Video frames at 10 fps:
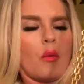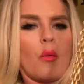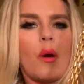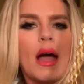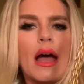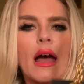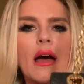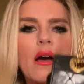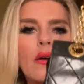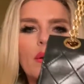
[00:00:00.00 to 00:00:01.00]

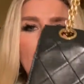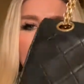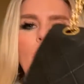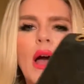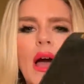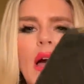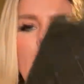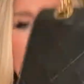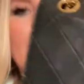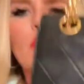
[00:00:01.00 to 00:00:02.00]
Wow, wow,
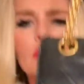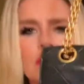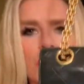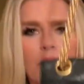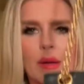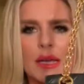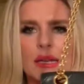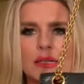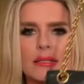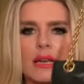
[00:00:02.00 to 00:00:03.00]
wow. So we can
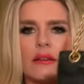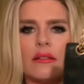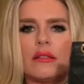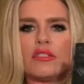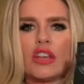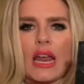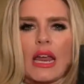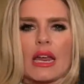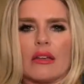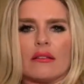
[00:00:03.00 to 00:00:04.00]
extend the
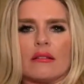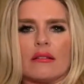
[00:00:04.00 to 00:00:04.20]
chain